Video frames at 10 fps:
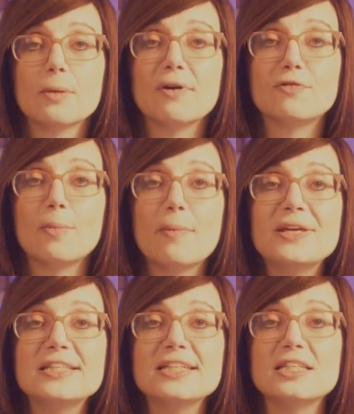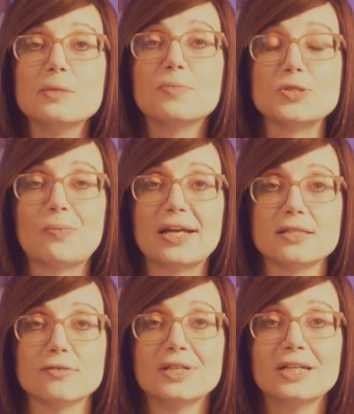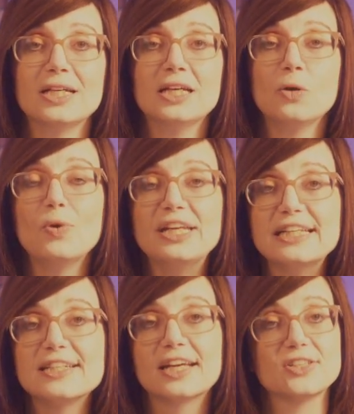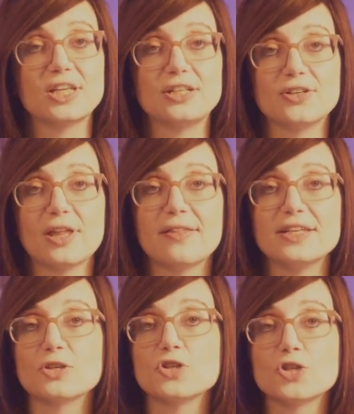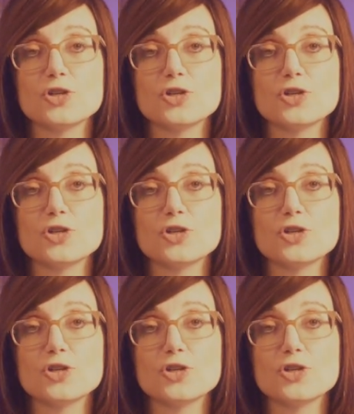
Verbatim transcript: But from a P T D perspective, we need to consider that these are